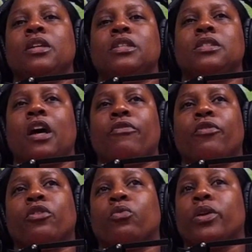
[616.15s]
It's not
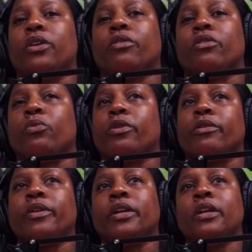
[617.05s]
for the weak or the
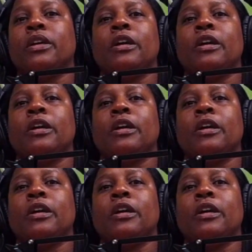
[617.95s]
weary.